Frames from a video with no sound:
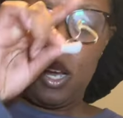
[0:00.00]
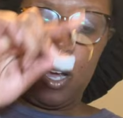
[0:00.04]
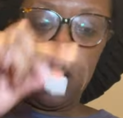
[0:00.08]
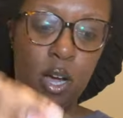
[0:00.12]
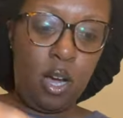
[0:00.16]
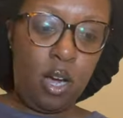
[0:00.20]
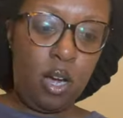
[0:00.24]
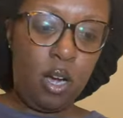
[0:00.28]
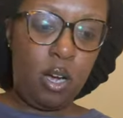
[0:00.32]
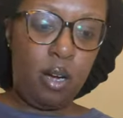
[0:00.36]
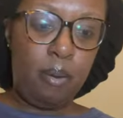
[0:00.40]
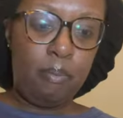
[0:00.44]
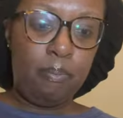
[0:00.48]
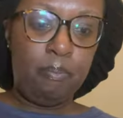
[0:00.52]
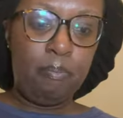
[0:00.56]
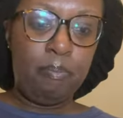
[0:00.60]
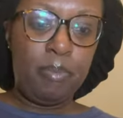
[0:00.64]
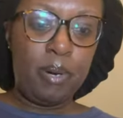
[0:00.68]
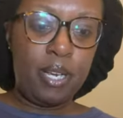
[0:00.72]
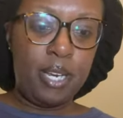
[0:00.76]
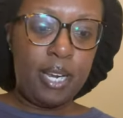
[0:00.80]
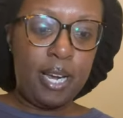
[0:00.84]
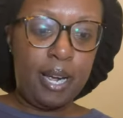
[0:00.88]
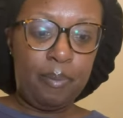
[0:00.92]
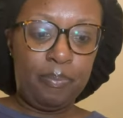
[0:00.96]

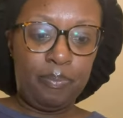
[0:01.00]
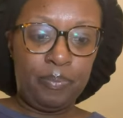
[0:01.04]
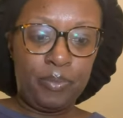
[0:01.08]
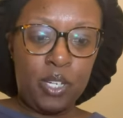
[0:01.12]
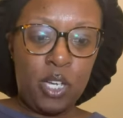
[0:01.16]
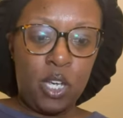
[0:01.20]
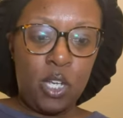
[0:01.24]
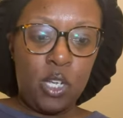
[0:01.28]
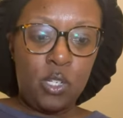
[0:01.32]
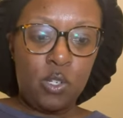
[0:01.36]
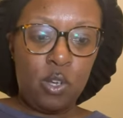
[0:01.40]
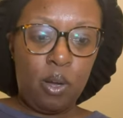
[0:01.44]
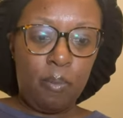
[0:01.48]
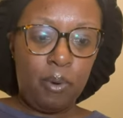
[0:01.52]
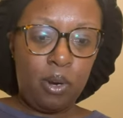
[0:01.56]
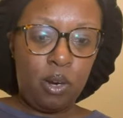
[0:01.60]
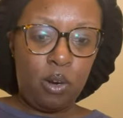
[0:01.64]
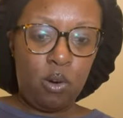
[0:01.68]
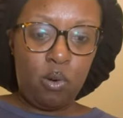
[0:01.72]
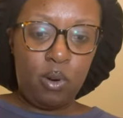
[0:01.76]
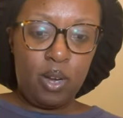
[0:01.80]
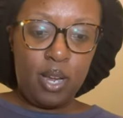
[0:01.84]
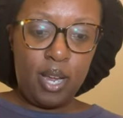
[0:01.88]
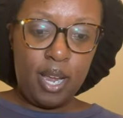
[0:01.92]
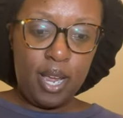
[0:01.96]
But yeah, so I'm going to
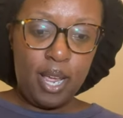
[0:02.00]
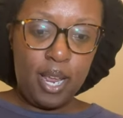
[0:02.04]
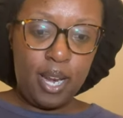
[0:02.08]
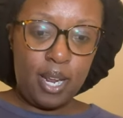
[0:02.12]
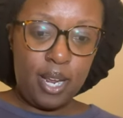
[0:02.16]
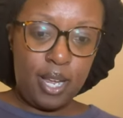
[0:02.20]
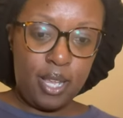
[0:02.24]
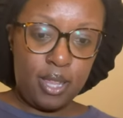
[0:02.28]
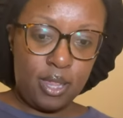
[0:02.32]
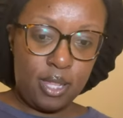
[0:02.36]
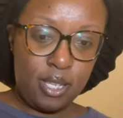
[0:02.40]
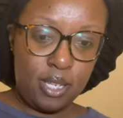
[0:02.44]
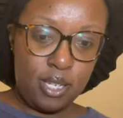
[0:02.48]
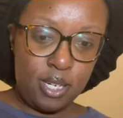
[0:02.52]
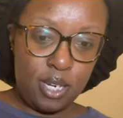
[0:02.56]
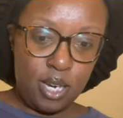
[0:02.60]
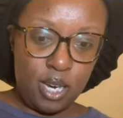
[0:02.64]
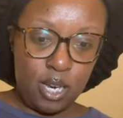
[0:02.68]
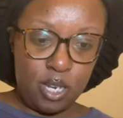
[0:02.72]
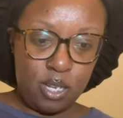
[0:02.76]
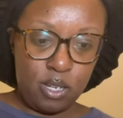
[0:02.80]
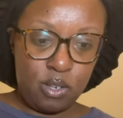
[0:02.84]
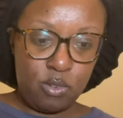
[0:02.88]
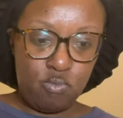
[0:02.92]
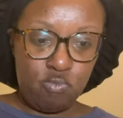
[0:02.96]
go ahead and get the
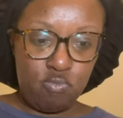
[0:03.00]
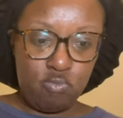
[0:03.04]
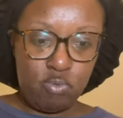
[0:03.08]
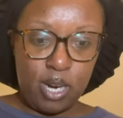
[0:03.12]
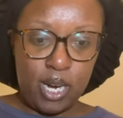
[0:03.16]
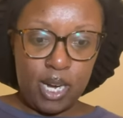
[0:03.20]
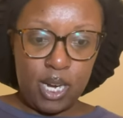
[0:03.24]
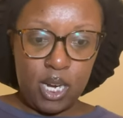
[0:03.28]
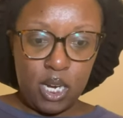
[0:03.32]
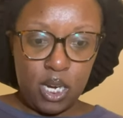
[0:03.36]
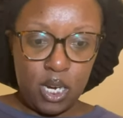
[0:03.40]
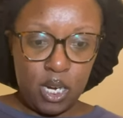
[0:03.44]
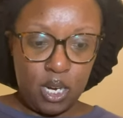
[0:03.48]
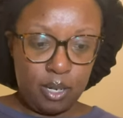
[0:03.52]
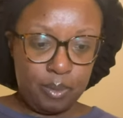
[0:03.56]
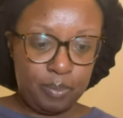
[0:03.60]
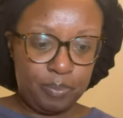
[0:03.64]
skins ready.